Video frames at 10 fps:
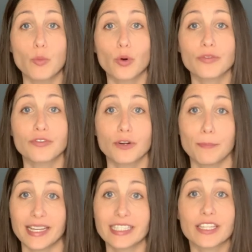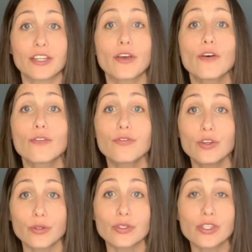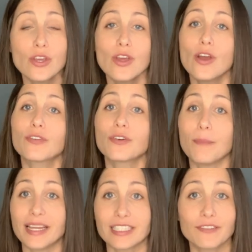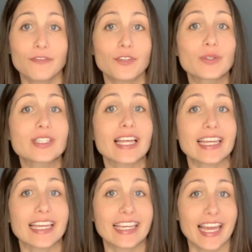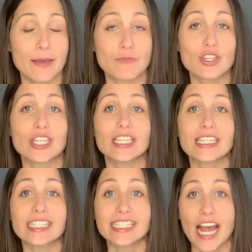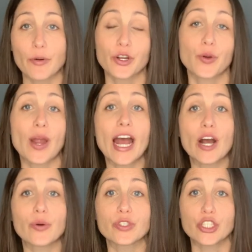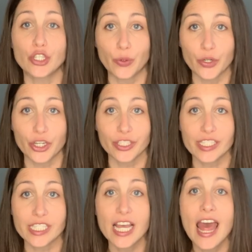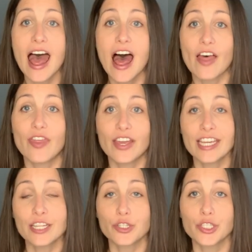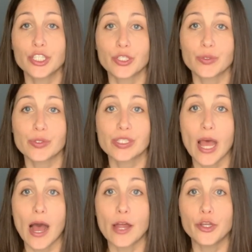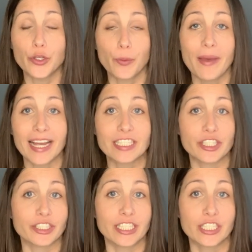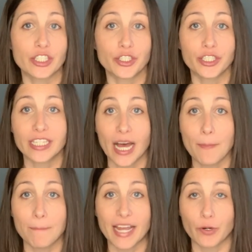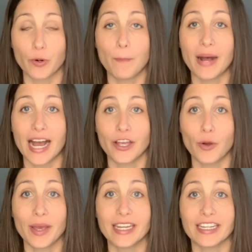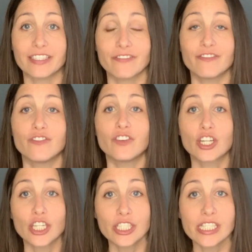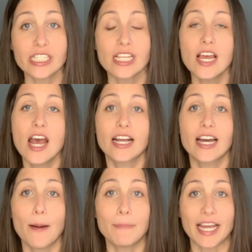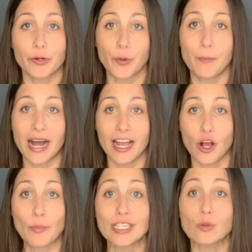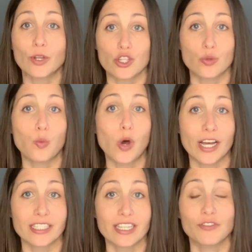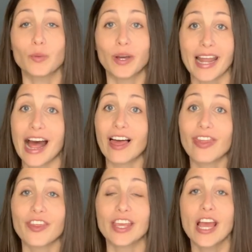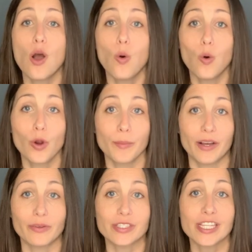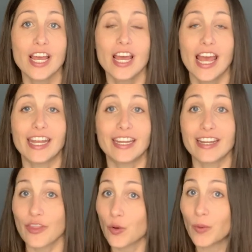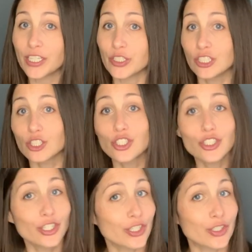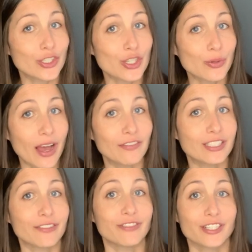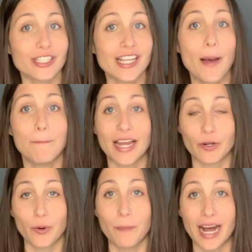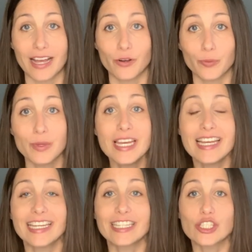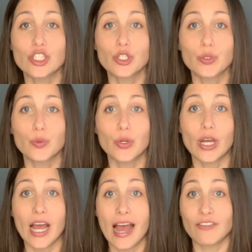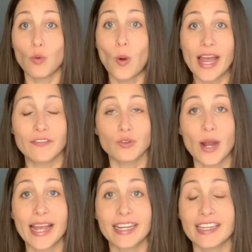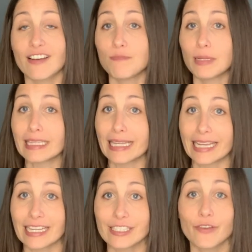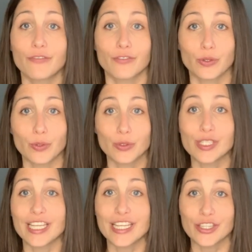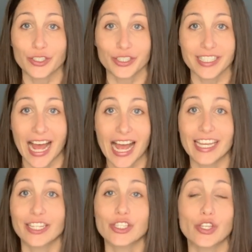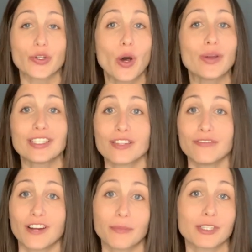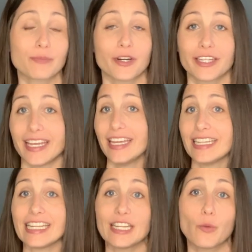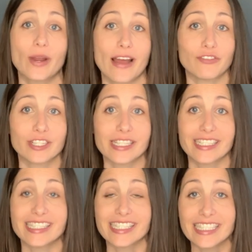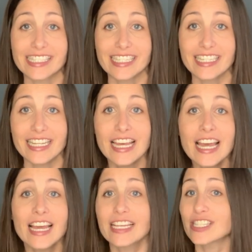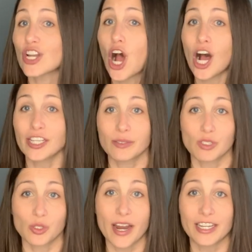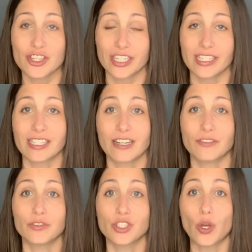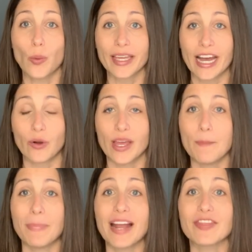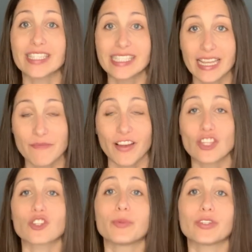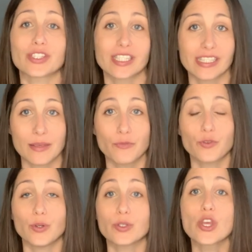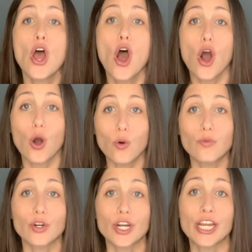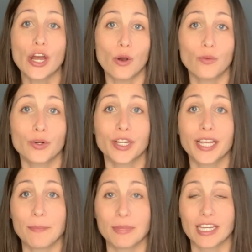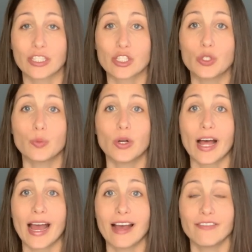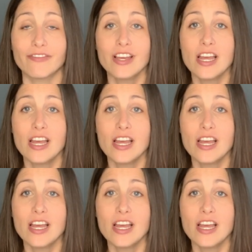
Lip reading: more fermented foods. Fermented foods like kimchi, sauerkraut, yogurts, they introduce new bacteria to your gut microbiome, and a diverse gut microbiome is what you want if you want healthy hormones. And another way to ensure that you have a diverse microbiome is to have a wide variety of plant foods in your diet. So going to the farmer's market and eating whatever is in season is an awesome strategy instead of going out and buying the same vegetables, the same fruits over and over again, because you will have